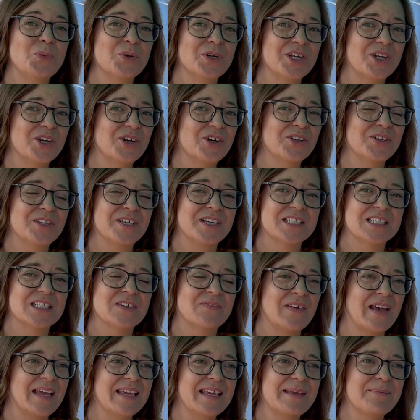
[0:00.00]
pretty early because if
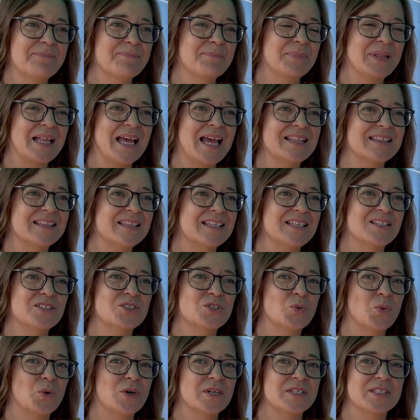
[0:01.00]
I plant these
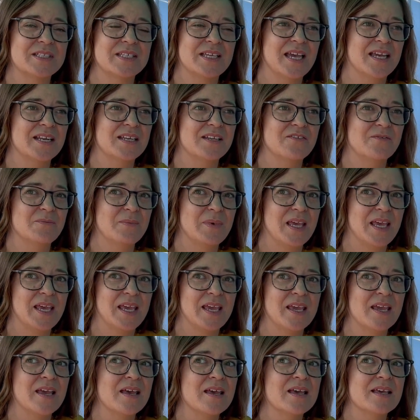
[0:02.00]
towards the end of
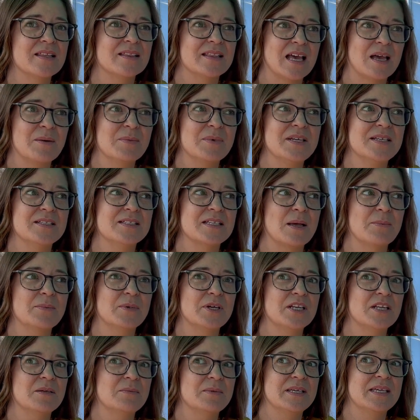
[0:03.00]
May, that means I'm
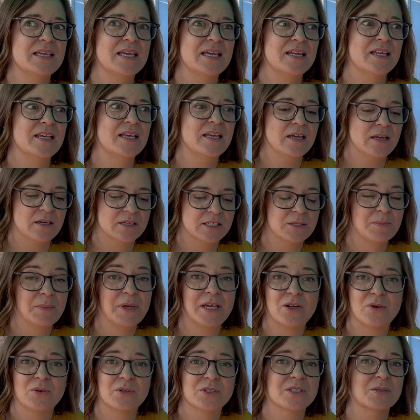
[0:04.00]
going to be getting
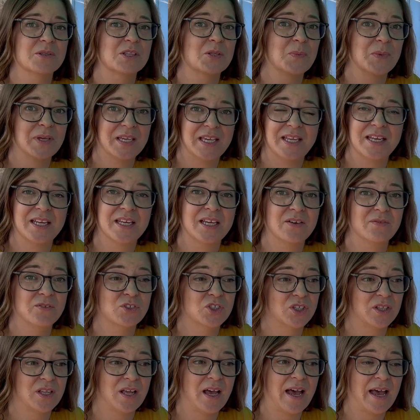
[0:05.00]
tomatoes at the beginning of
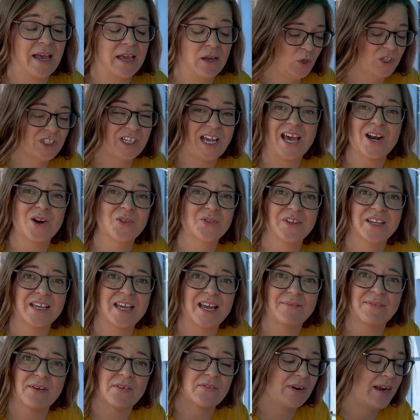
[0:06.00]
July, which I don't think
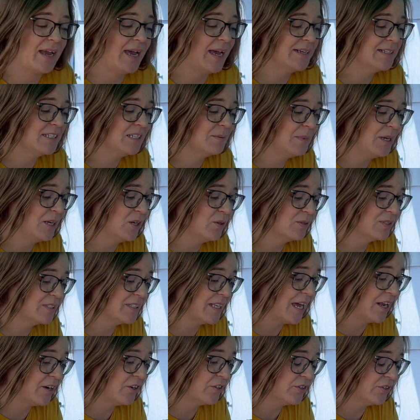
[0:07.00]
I've ever had tomatoes
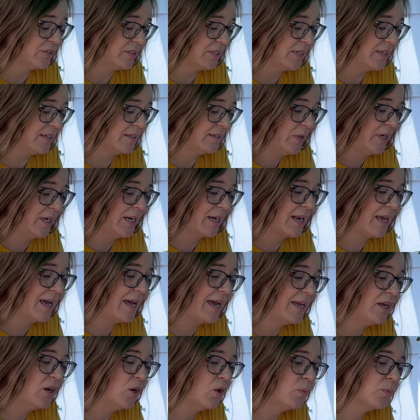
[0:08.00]
that early. We got high
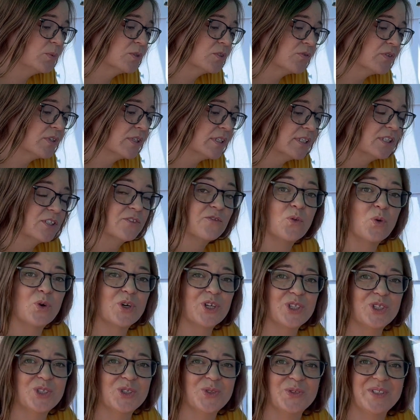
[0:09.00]
hopes for these
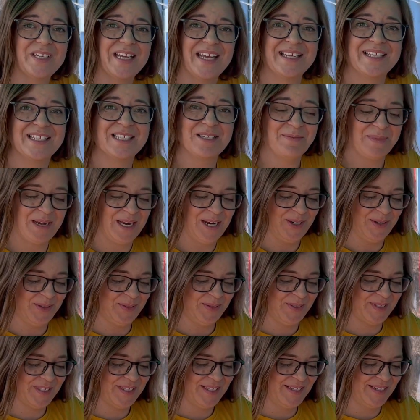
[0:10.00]
42-day
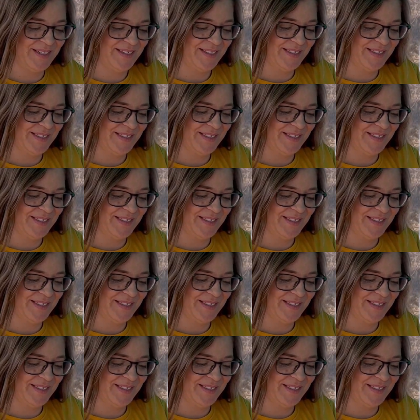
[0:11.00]
tomatoes.